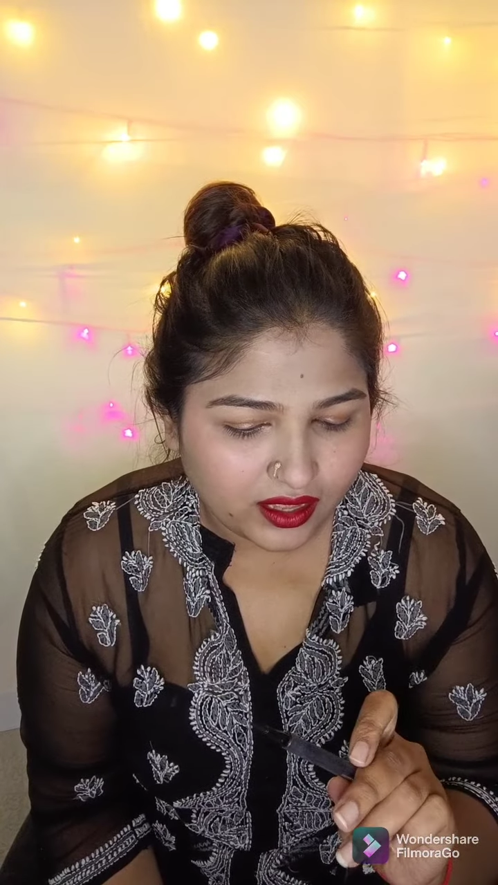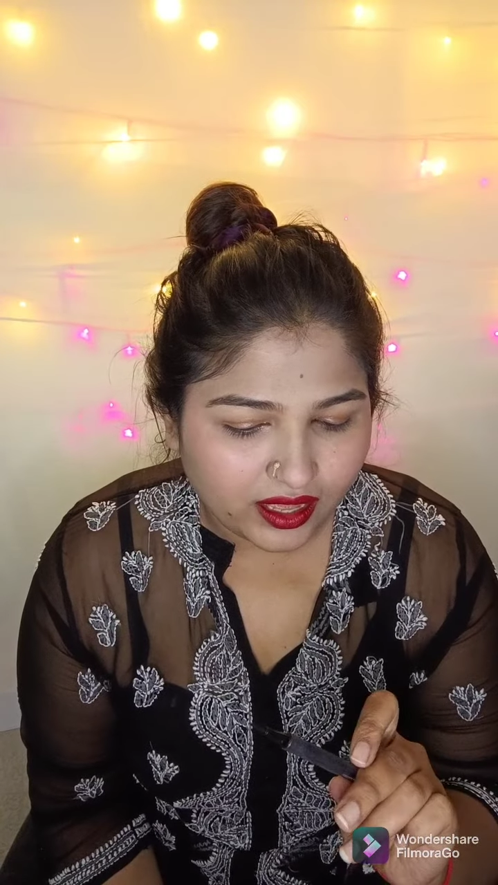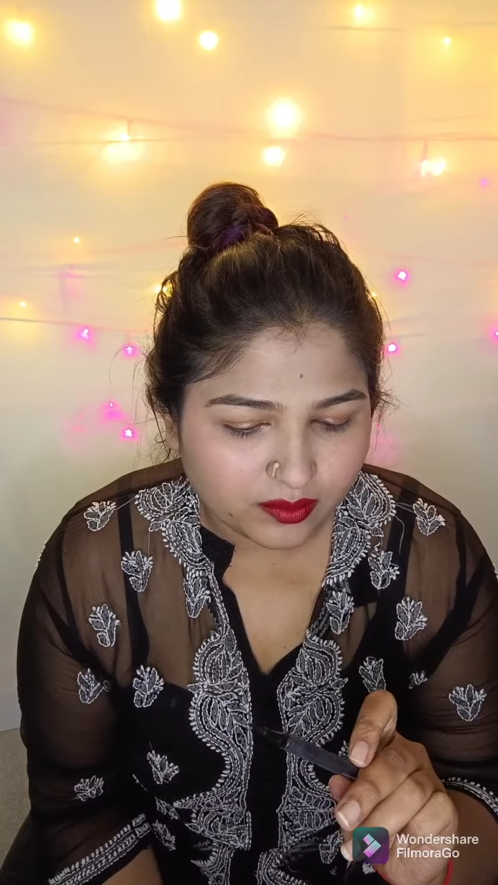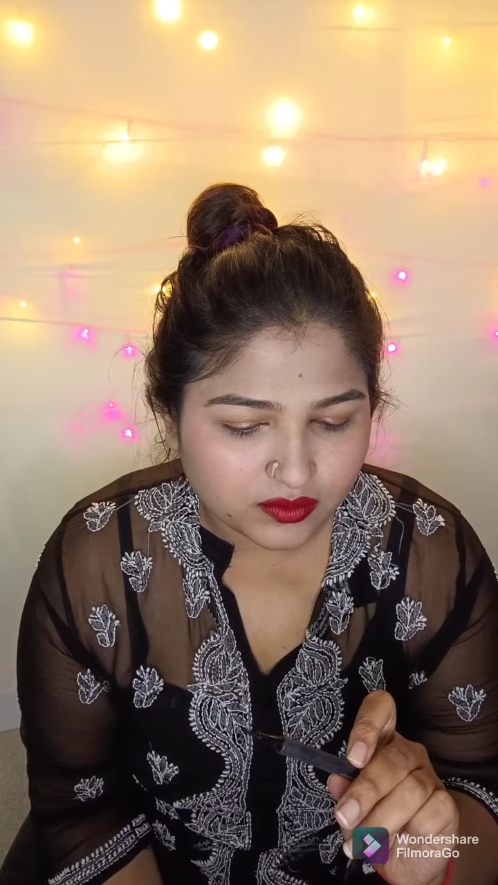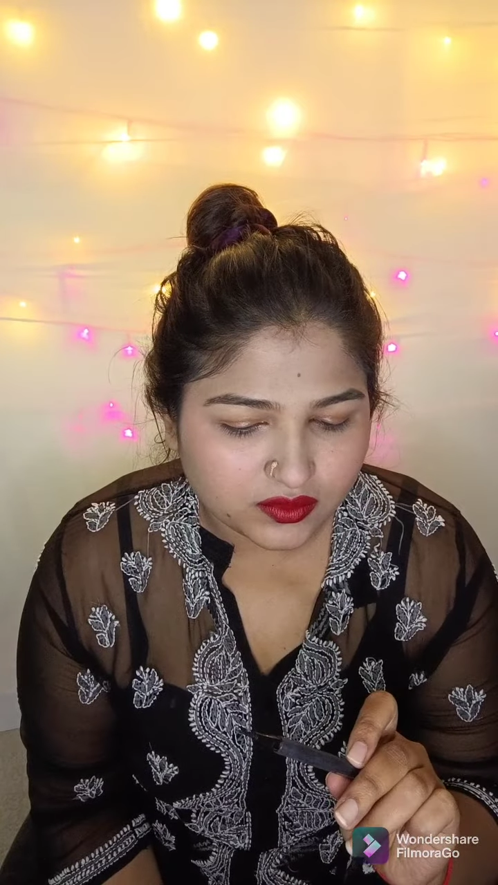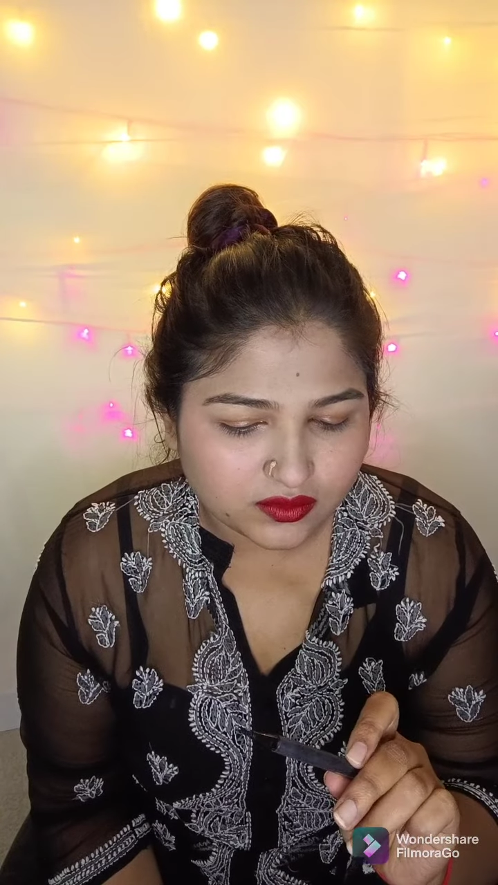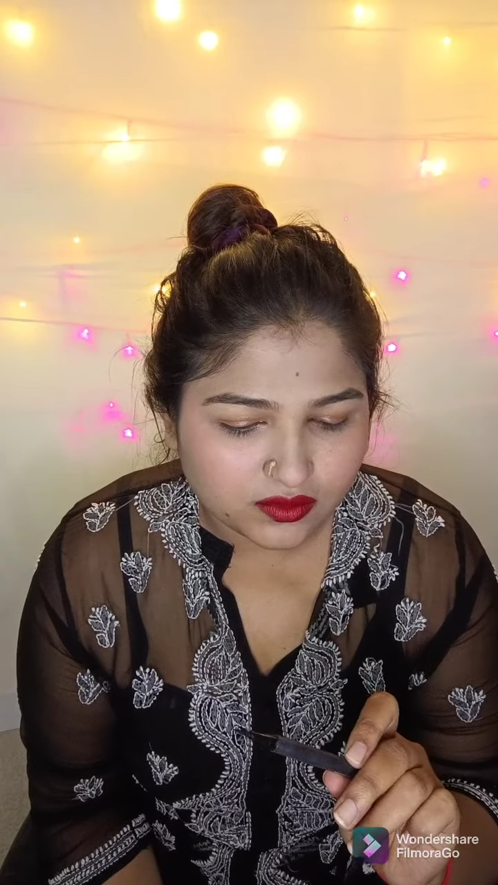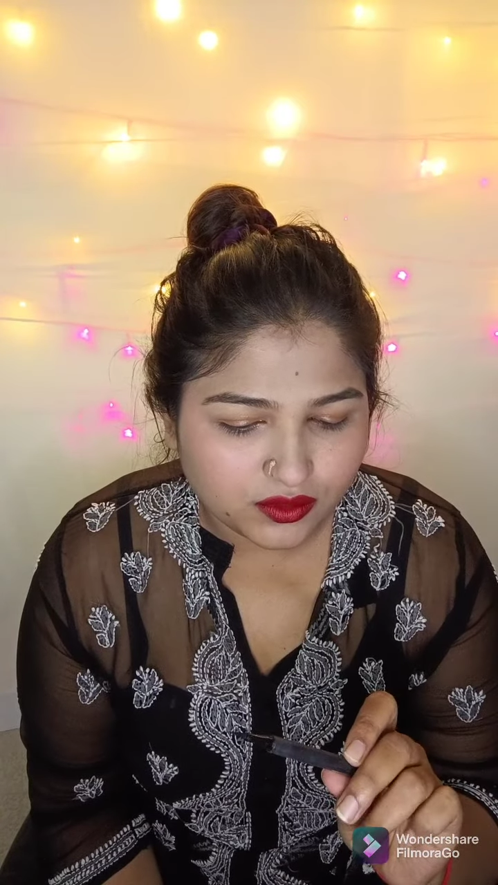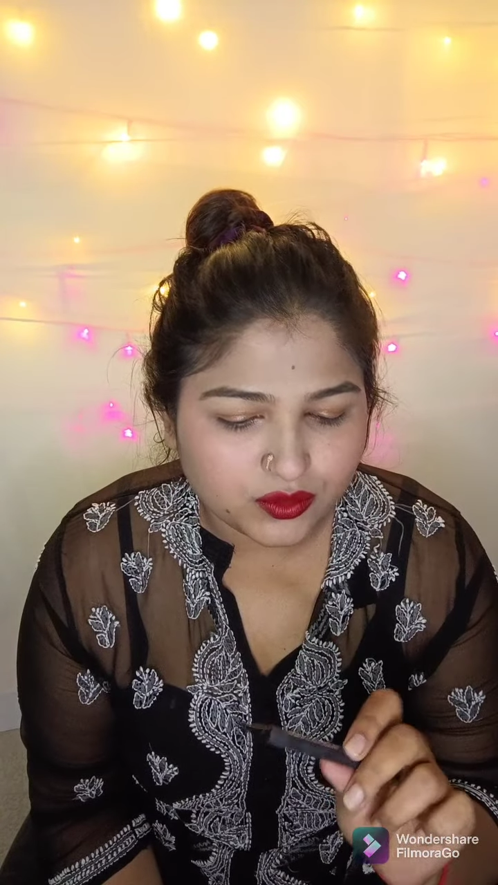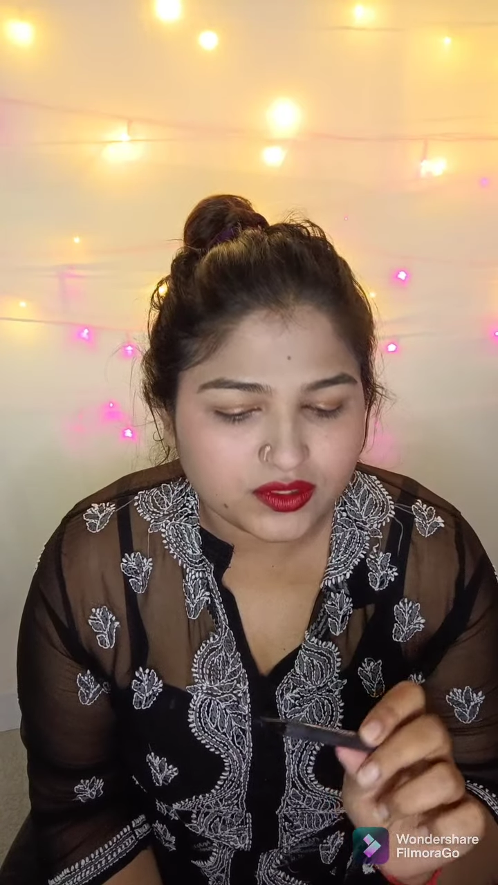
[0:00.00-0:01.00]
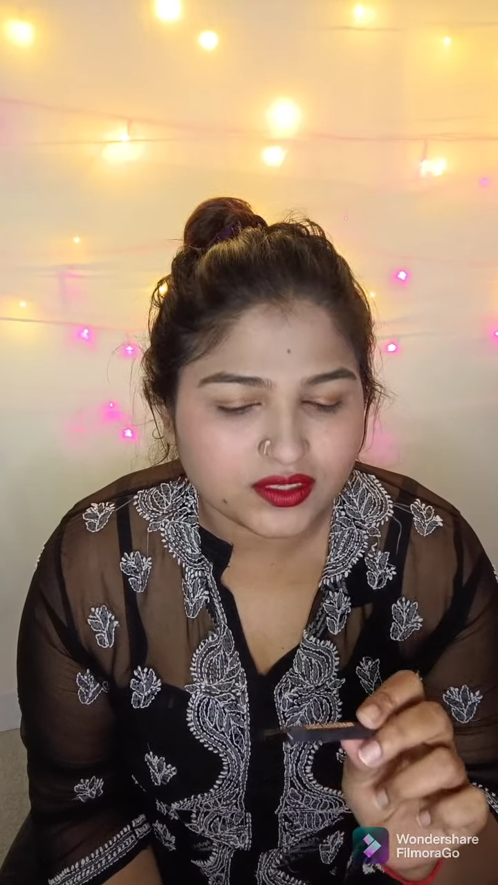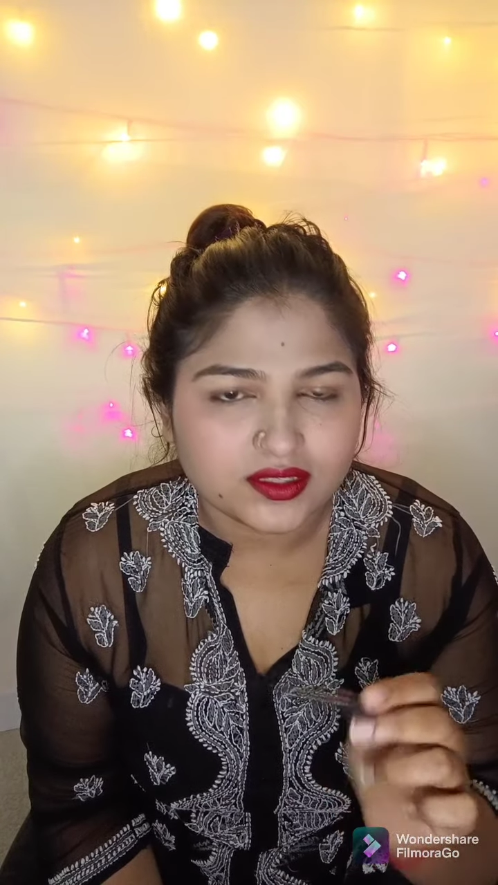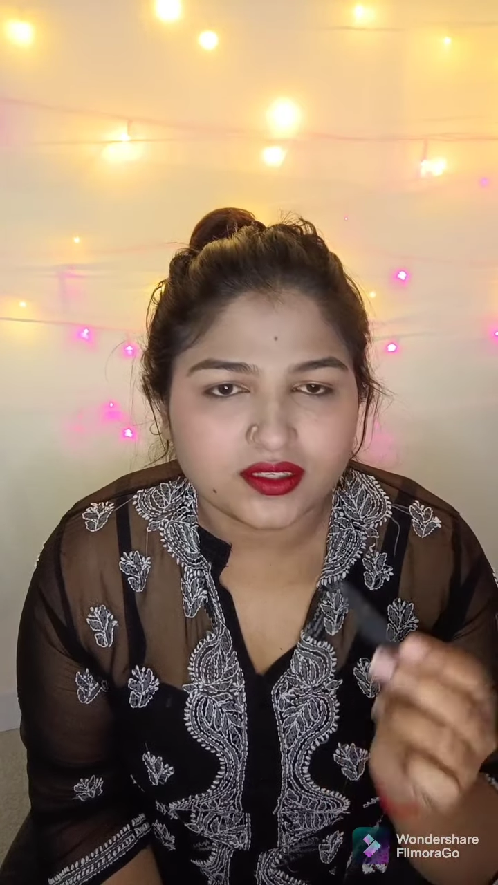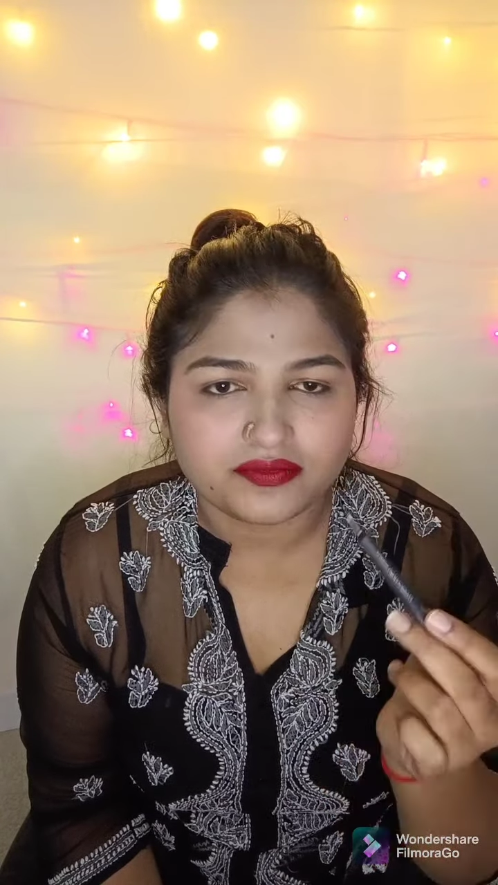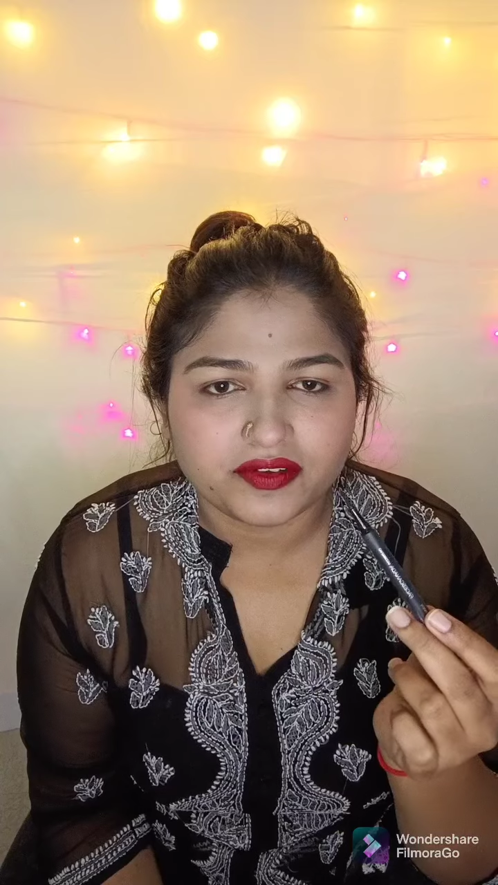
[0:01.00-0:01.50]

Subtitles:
I'm using this